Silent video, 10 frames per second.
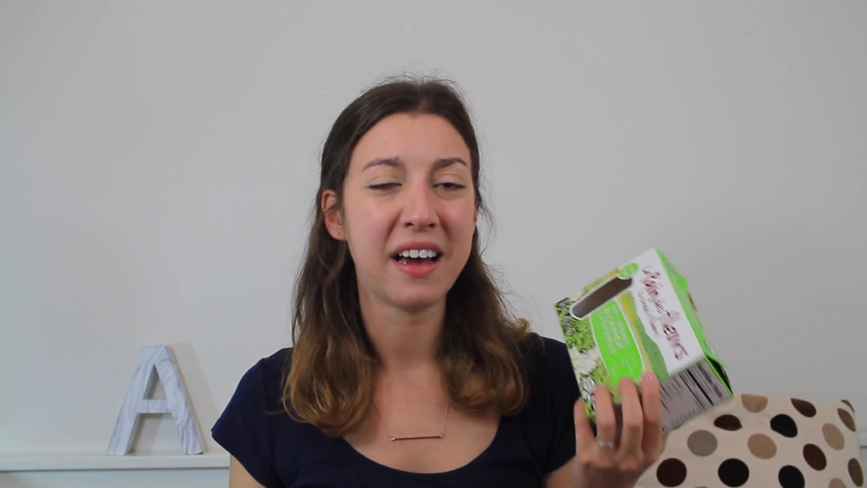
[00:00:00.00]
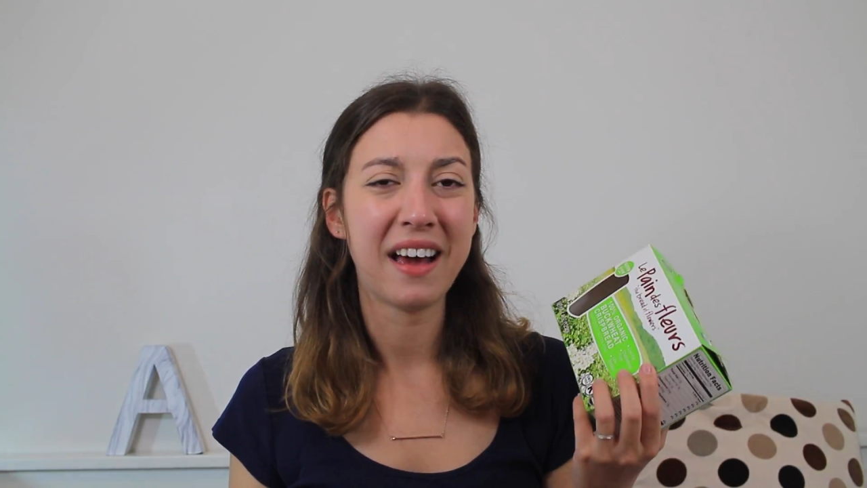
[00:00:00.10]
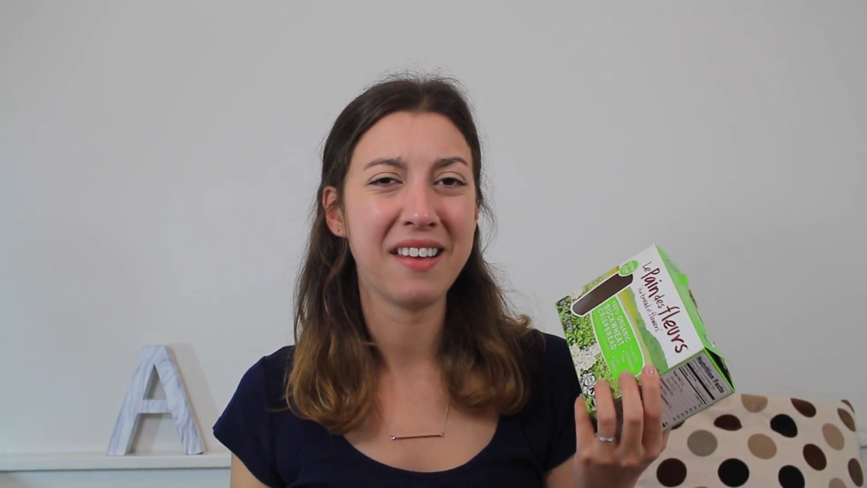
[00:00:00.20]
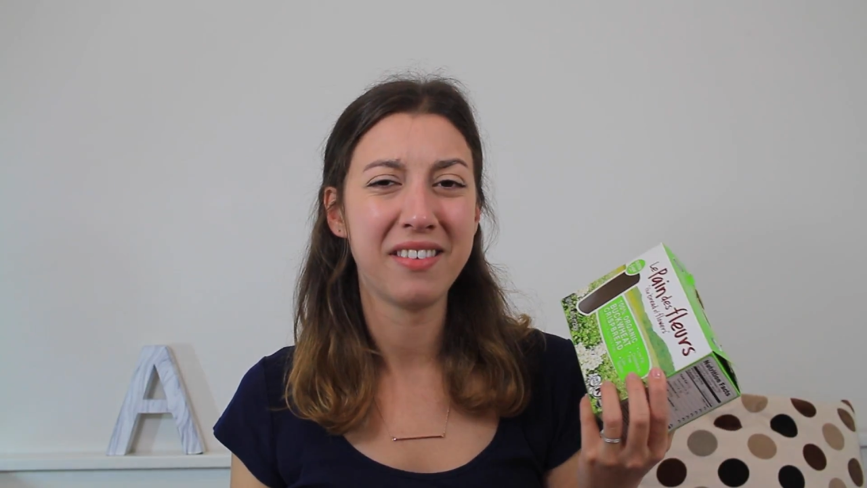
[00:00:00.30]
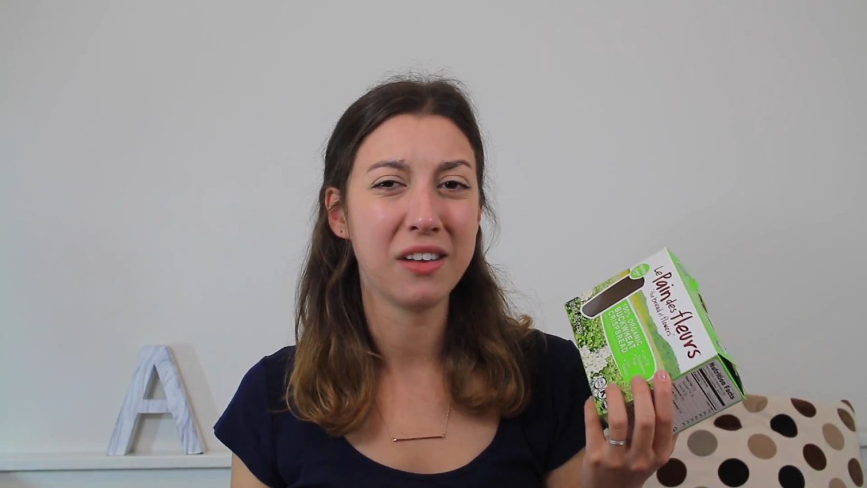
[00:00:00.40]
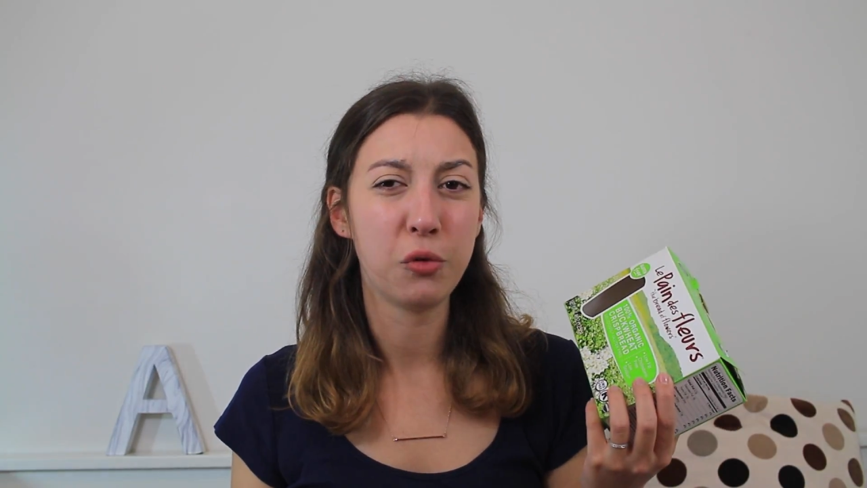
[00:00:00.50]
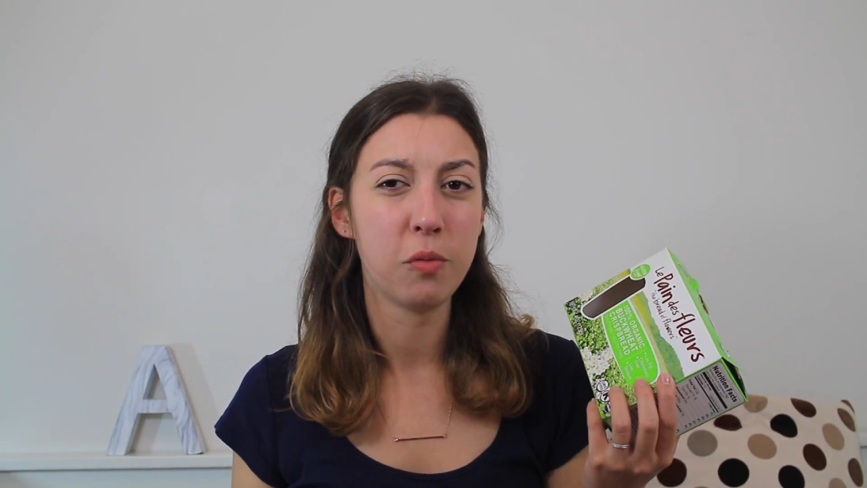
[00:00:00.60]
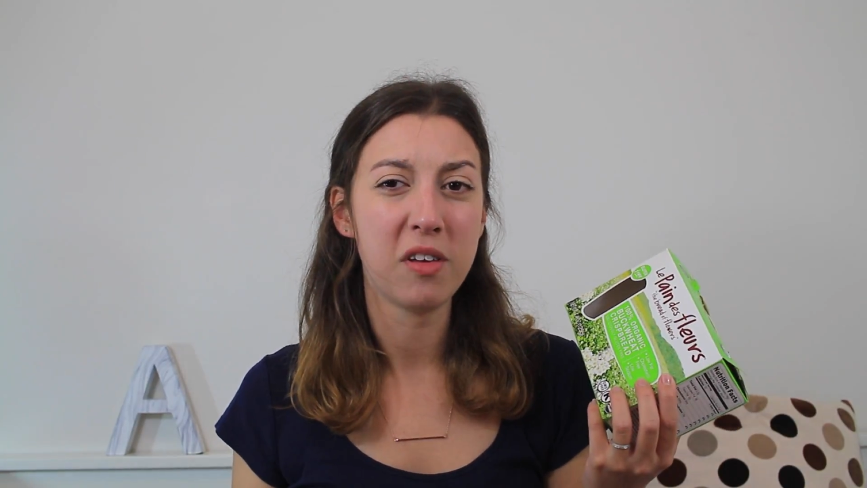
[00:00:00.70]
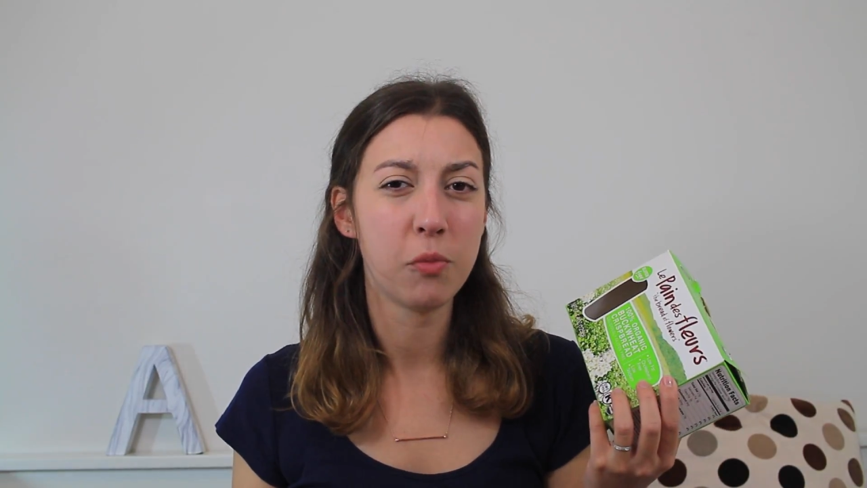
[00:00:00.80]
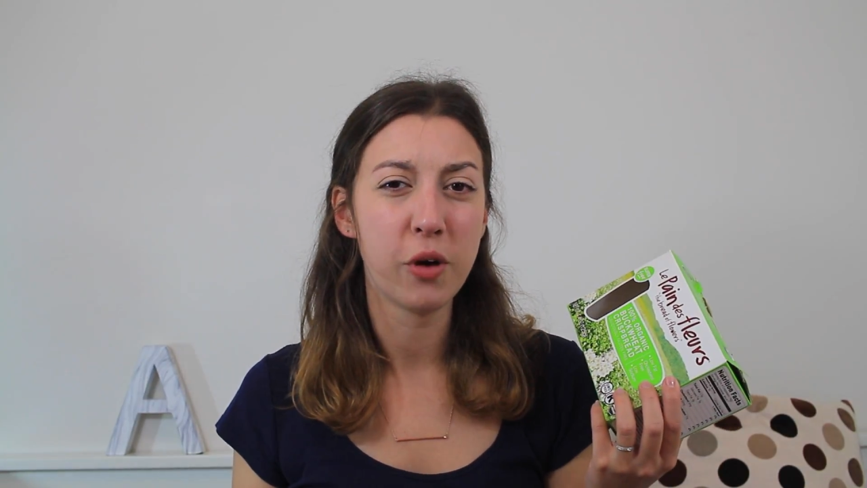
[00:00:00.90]
I still do
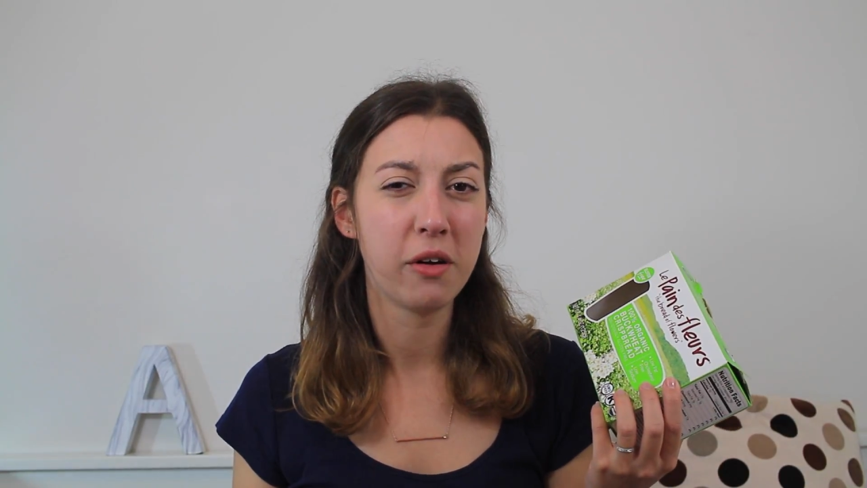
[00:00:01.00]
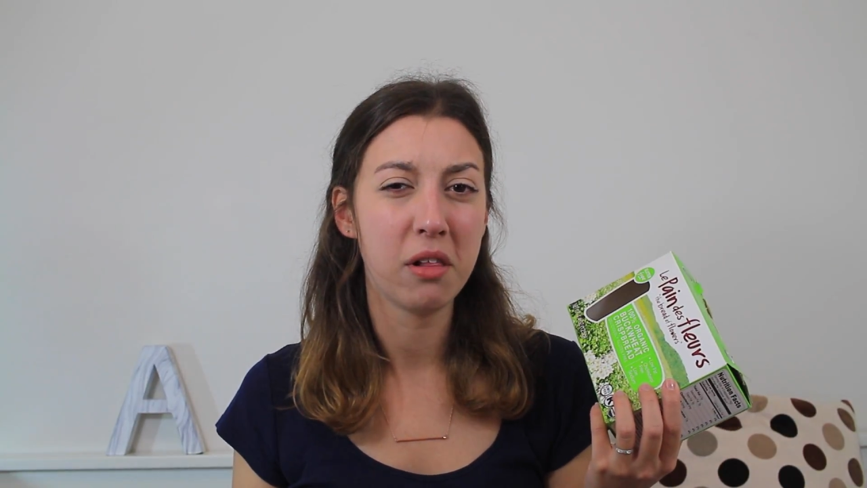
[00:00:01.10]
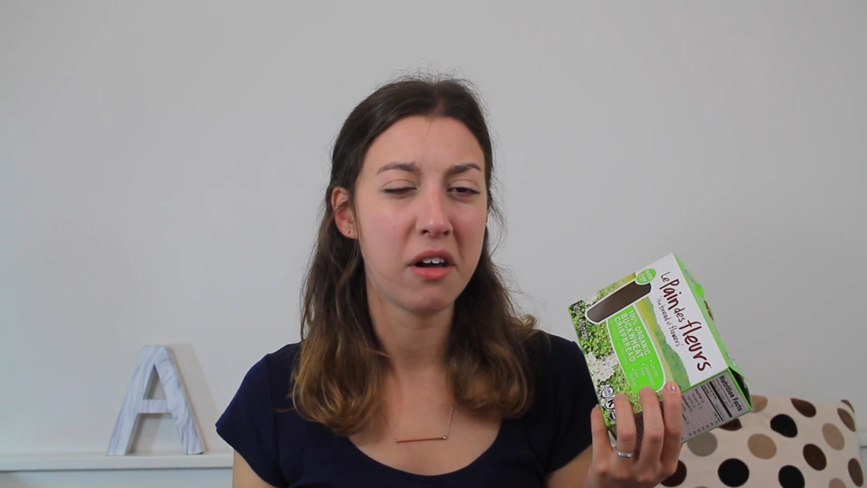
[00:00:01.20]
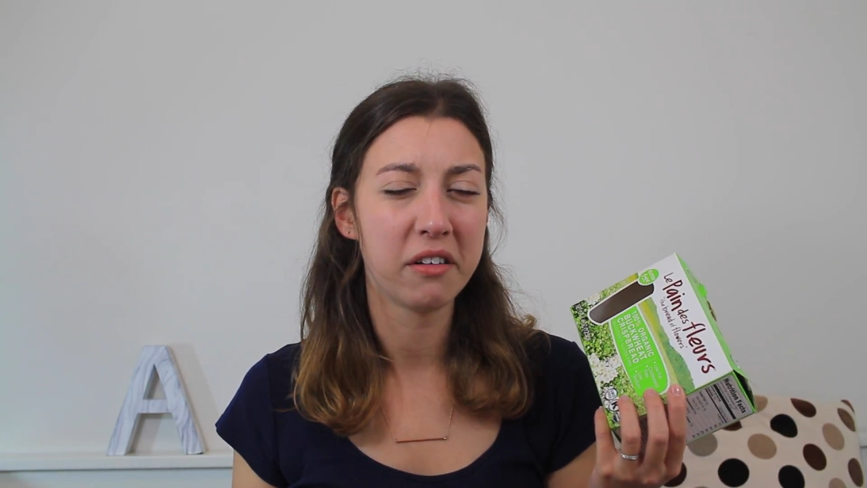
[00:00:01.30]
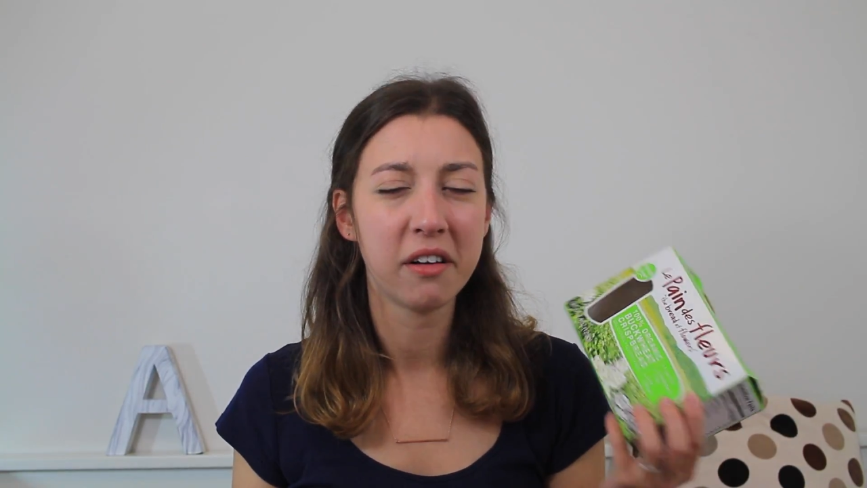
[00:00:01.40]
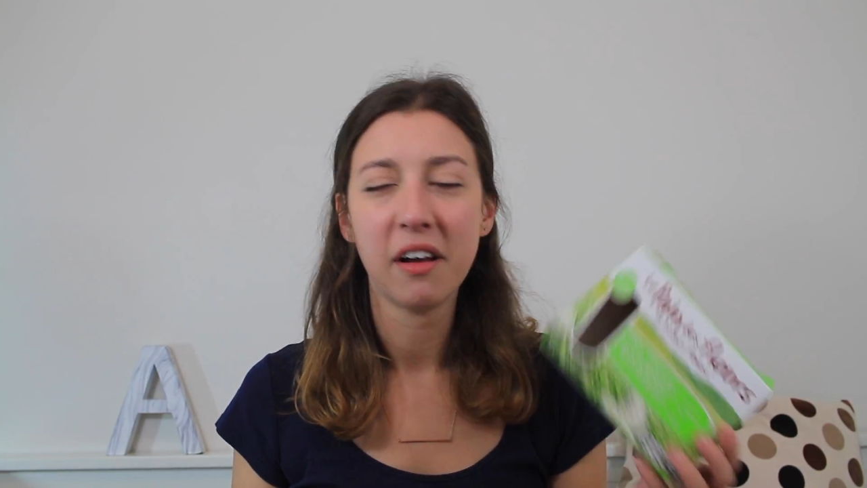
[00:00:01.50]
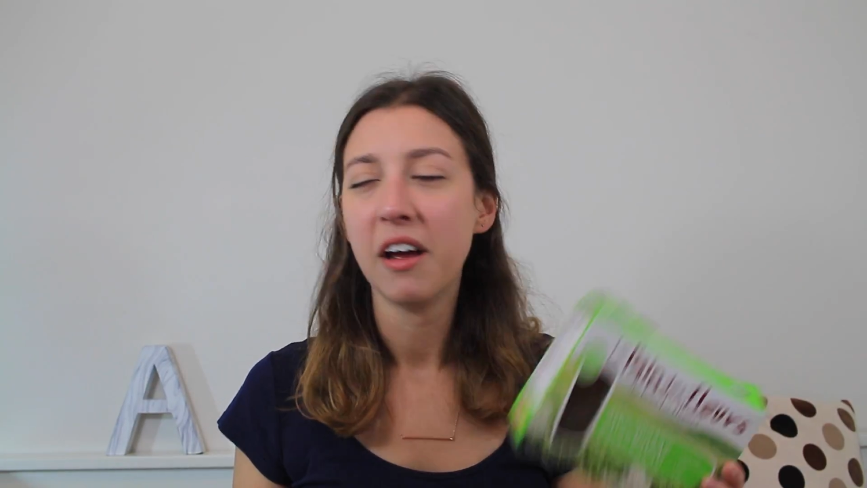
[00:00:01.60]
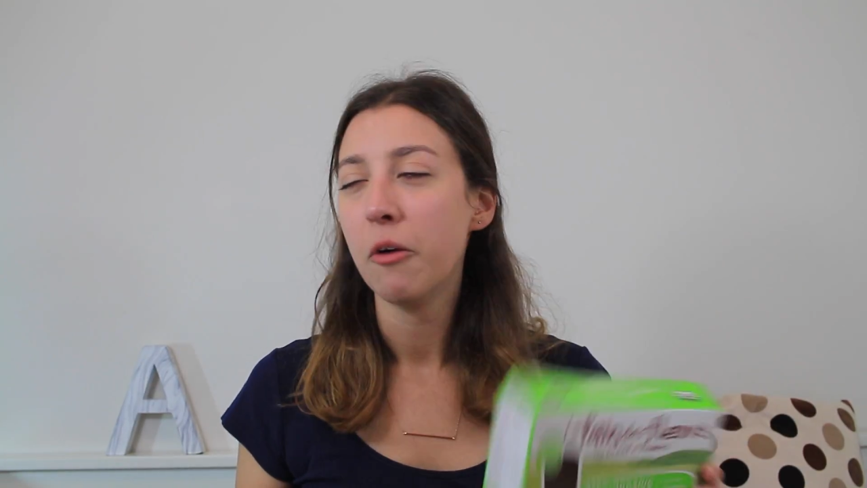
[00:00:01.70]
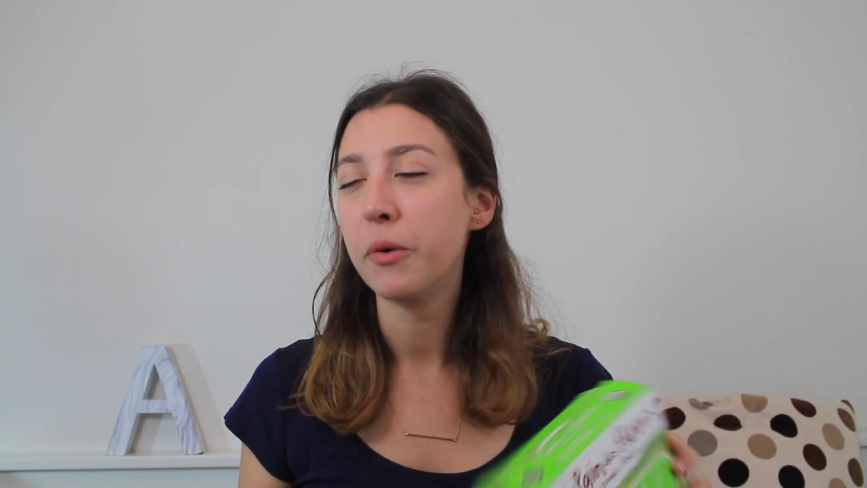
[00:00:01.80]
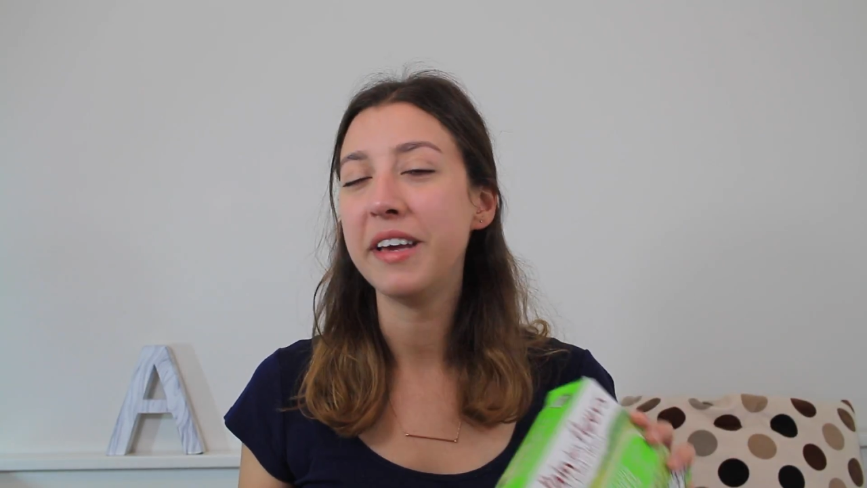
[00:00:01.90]
miss bread a lot,
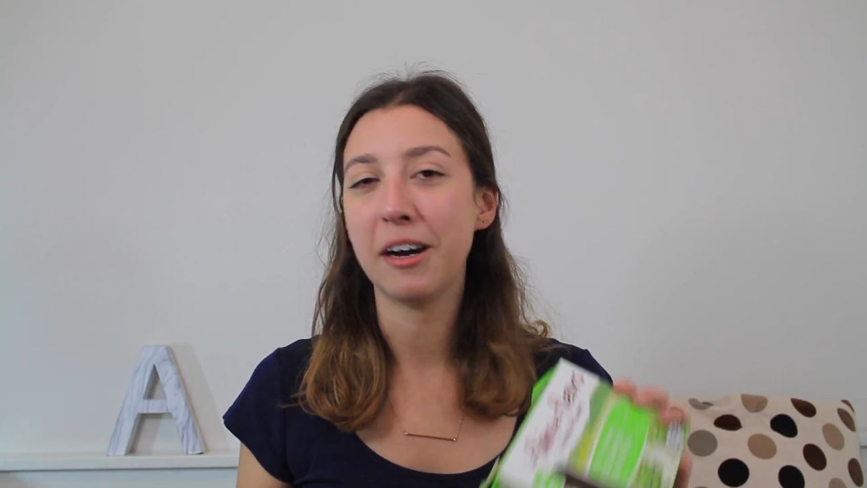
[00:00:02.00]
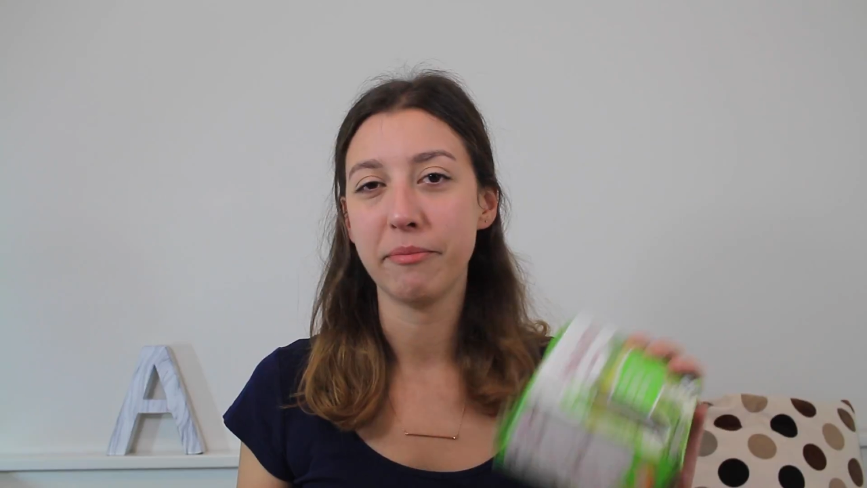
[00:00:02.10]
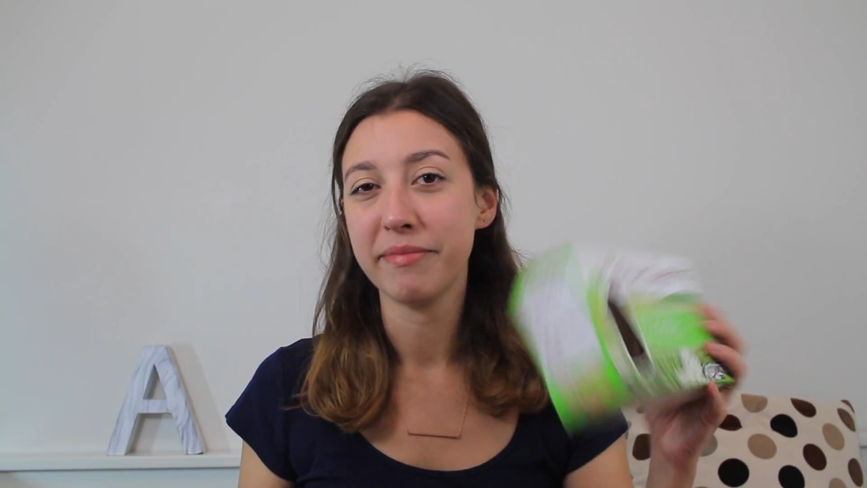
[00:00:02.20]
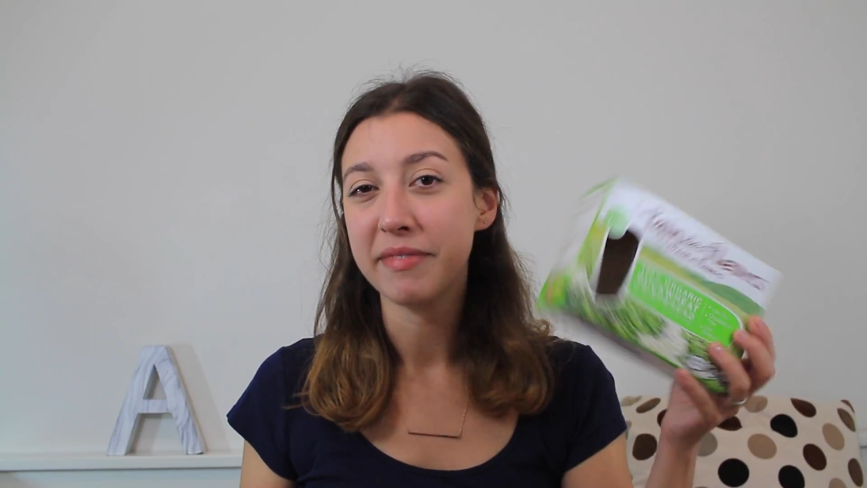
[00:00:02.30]
but yeah,